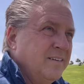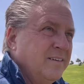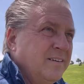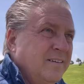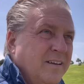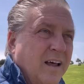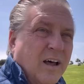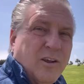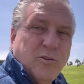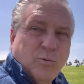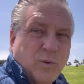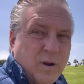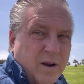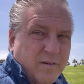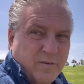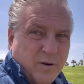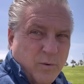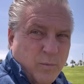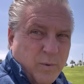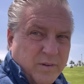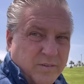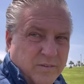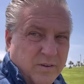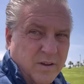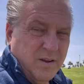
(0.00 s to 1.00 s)
does whatever he
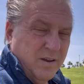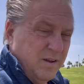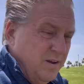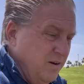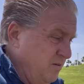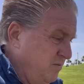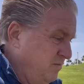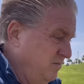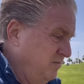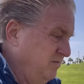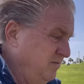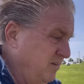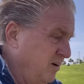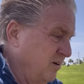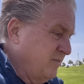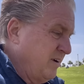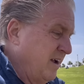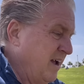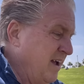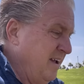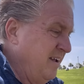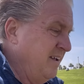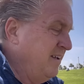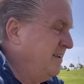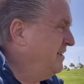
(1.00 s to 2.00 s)
wants to do,
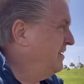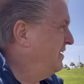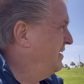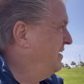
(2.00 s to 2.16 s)
okay?